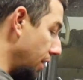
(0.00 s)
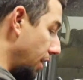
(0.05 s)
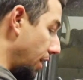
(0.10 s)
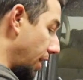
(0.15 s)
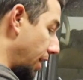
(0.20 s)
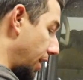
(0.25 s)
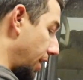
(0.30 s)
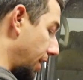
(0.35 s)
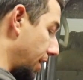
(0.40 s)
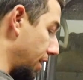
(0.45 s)

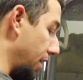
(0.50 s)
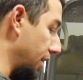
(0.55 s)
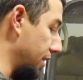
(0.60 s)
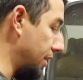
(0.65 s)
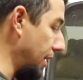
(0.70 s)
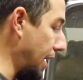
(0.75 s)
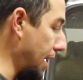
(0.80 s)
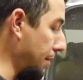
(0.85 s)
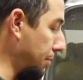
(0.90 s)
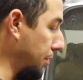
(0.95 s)
and
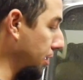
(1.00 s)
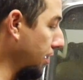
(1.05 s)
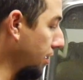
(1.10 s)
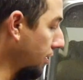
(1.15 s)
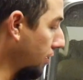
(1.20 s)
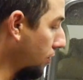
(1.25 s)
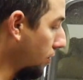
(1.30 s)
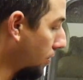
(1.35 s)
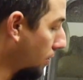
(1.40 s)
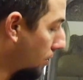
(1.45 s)
adapt the
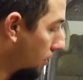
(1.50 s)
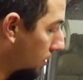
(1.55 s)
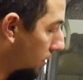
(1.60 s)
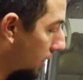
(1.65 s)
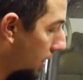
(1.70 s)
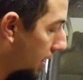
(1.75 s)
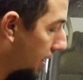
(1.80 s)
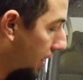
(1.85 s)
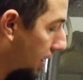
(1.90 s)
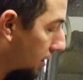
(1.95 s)
Toyota
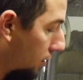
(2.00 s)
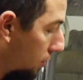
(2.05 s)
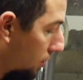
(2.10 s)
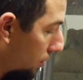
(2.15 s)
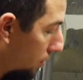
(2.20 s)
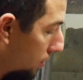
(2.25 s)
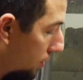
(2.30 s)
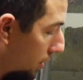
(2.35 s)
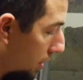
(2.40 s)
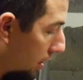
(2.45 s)
line
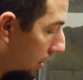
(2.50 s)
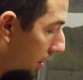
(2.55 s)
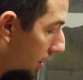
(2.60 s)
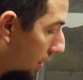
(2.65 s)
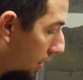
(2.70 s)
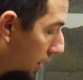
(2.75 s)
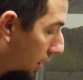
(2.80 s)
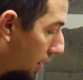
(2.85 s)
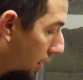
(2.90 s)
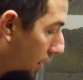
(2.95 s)
to the
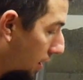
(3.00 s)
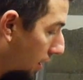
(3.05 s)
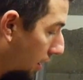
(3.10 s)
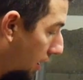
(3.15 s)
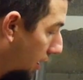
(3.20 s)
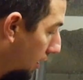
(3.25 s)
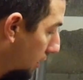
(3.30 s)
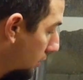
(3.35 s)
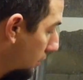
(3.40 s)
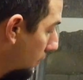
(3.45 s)

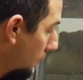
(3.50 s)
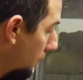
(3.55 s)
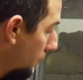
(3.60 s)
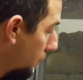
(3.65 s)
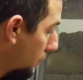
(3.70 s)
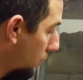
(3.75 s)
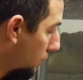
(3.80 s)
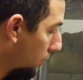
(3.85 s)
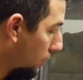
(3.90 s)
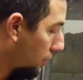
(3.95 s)

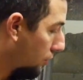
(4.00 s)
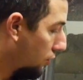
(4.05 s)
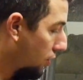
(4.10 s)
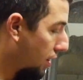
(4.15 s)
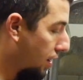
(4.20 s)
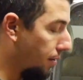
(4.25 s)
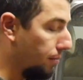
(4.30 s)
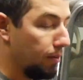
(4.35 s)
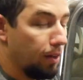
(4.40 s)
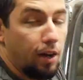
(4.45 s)

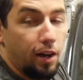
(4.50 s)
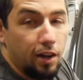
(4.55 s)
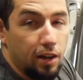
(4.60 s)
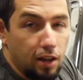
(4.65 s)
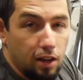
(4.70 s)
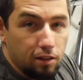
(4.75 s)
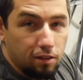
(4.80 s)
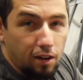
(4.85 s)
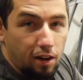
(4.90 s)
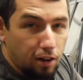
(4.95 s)
GM line.
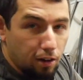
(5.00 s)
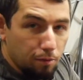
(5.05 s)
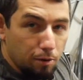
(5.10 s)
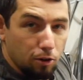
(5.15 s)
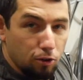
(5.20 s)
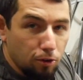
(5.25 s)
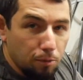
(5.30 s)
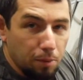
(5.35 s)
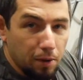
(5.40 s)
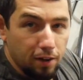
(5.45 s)
It's not going to be
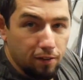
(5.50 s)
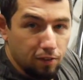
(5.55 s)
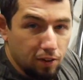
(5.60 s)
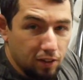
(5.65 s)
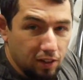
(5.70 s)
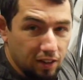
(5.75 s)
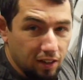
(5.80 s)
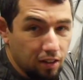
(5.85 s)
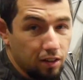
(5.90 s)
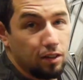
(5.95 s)
too big of a
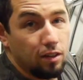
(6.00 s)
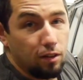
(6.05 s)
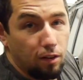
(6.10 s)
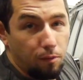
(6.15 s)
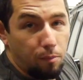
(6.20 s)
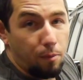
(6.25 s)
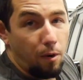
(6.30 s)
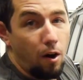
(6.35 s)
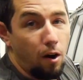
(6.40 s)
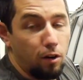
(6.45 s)
deal.
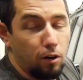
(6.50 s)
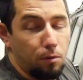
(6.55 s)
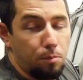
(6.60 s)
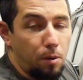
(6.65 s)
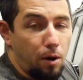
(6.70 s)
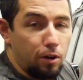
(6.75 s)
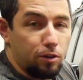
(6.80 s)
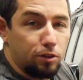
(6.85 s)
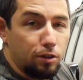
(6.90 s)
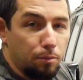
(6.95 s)
The harder
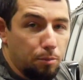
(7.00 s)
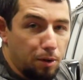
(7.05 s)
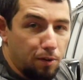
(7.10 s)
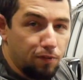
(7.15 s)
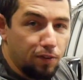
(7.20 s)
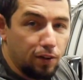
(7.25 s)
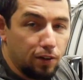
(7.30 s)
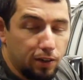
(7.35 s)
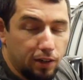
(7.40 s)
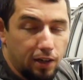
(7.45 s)
part's going to be
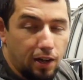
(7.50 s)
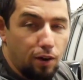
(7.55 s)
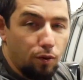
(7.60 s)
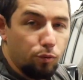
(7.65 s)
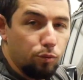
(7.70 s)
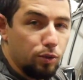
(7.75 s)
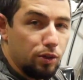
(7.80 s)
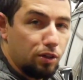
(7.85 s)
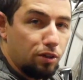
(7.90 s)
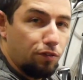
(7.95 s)
figuring
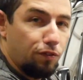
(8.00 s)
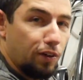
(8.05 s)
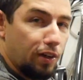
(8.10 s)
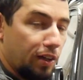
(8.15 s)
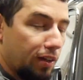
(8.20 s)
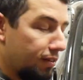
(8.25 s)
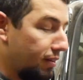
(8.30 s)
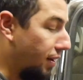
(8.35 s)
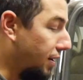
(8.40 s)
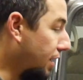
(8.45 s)
out which
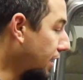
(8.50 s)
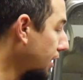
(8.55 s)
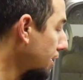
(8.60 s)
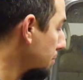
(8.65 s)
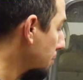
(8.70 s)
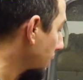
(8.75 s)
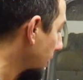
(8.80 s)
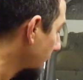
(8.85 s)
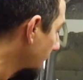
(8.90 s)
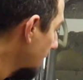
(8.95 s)
fittings I need,
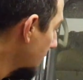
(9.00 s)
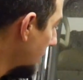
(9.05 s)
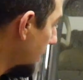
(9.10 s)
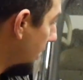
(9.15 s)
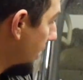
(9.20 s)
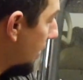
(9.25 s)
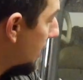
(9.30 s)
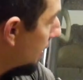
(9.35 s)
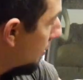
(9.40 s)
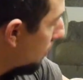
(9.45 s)
but
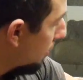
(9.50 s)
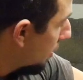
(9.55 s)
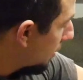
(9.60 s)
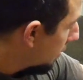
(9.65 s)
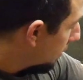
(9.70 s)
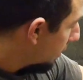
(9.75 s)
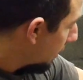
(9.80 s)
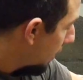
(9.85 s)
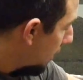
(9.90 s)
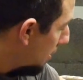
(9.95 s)
getting rid of
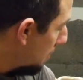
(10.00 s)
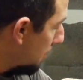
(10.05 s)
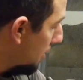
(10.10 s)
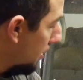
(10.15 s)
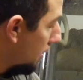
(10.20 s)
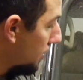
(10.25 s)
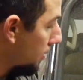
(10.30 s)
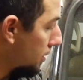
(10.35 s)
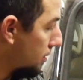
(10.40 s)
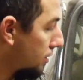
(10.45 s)
this
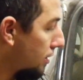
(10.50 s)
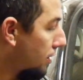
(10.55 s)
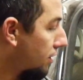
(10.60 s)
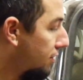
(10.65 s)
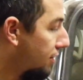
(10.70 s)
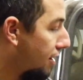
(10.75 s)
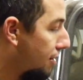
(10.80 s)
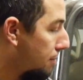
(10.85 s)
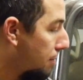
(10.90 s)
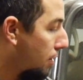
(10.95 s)
elbow is going to
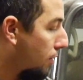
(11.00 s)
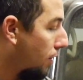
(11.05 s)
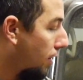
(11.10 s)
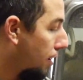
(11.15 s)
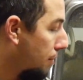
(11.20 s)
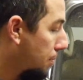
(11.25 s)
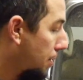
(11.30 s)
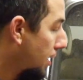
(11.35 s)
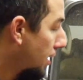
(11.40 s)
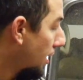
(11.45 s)
save me quite
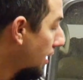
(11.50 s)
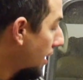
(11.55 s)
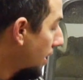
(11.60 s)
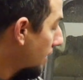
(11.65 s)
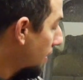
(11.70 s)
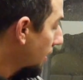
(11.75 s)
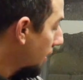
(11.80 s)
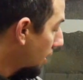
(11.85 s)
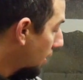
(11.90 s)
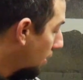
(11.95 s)
a bit,
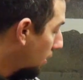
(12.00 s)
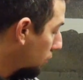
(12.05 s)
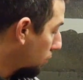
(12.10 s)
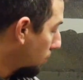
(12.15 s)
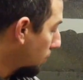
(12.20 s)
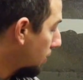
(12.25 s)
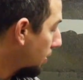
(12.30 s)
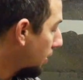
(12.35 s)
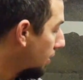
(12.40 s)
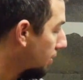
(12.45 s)
and then it also
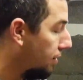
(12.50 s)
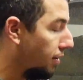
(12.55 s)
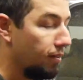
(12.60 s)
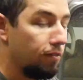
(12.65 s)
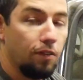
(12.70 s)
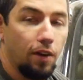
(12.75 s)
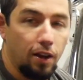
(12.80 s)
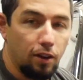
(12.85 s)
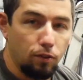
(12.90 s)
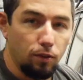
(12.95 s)
retains that
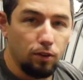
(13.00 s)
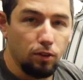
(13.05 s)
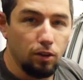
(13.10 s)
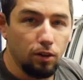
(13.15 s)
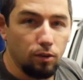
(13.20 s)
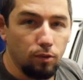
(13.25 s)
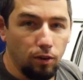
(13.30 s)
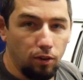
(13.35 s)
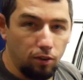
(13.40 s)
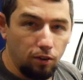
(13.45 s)
factory
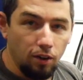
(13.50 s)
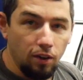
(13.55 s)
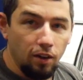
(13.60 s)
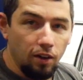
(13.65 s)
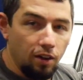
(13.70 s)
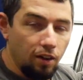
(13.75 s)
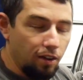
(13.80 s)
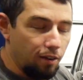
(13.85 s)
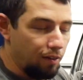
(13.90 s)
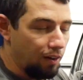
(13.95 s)
look, which,
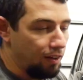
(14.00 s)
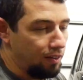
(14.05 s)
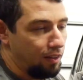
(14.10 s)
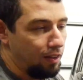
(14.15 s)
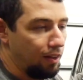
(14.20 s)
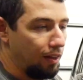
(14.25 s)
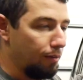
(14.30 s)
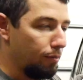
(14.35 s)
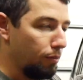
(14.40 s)
not that that